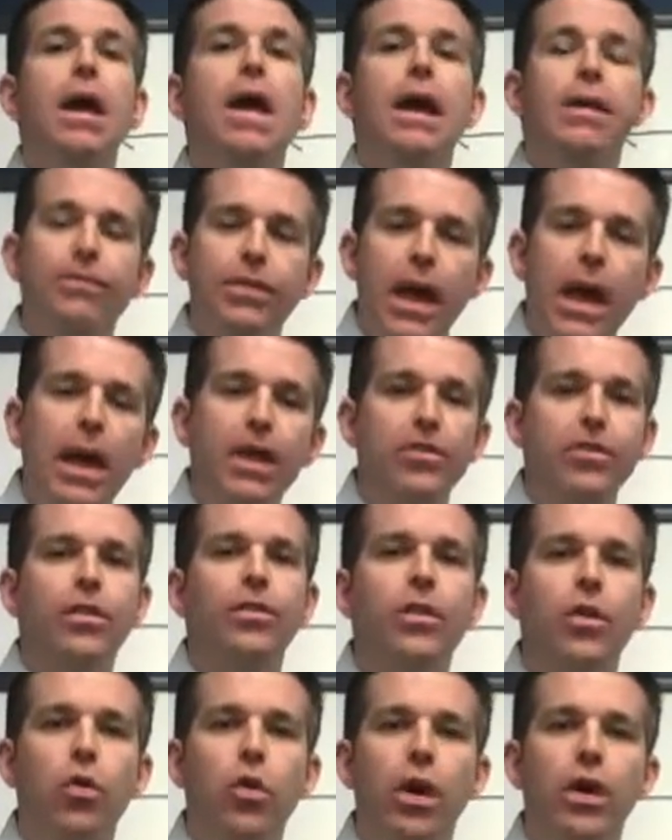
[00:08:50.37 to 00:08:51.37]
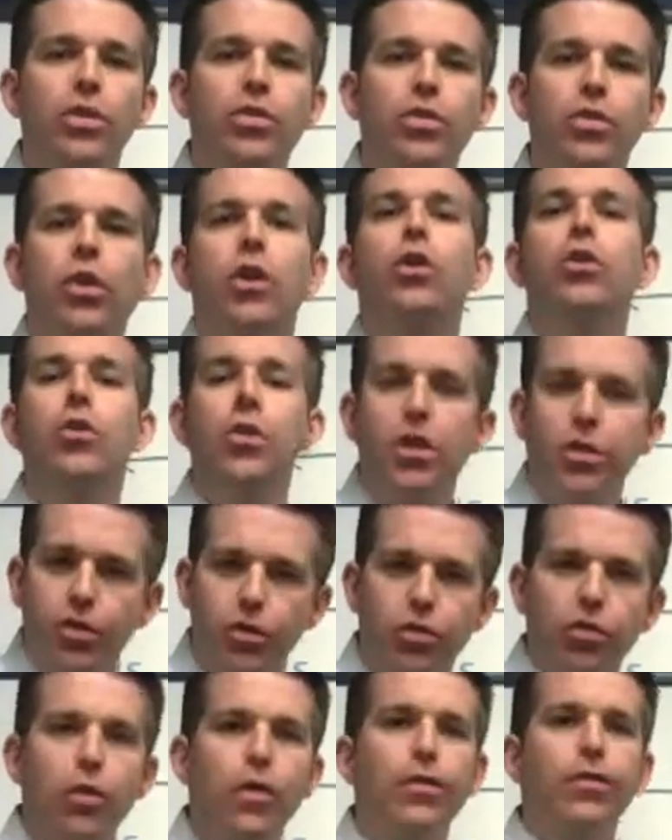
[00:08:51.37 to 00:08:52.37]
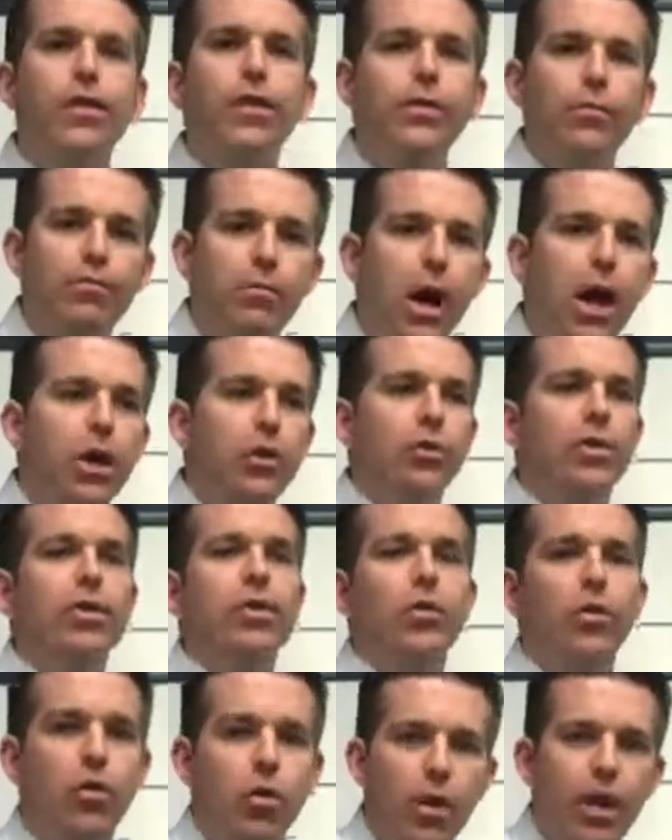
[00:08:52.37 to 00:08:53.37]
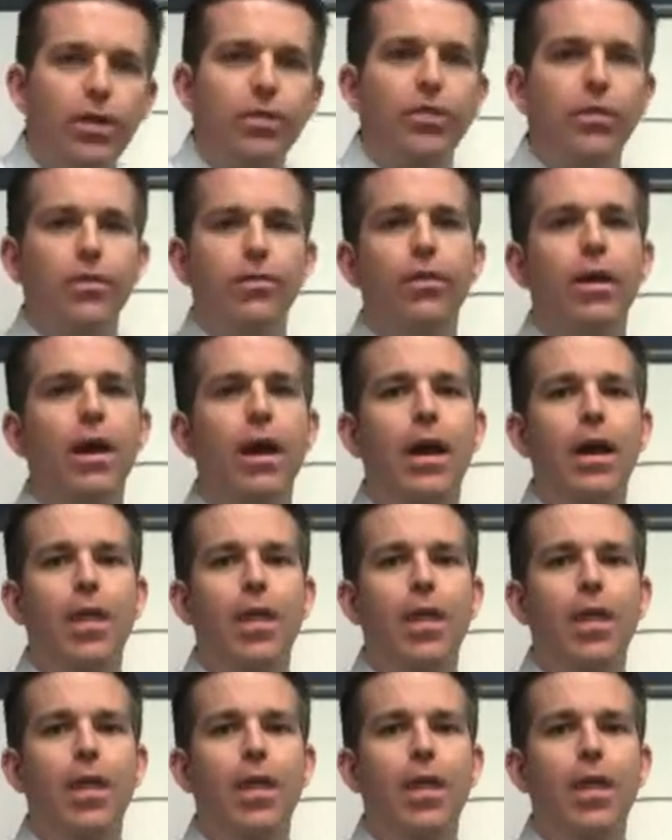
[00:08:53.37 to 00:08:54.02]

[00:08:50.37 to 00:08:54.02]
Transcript: If they ask you the question, are you conservative, moderate, or aggressive,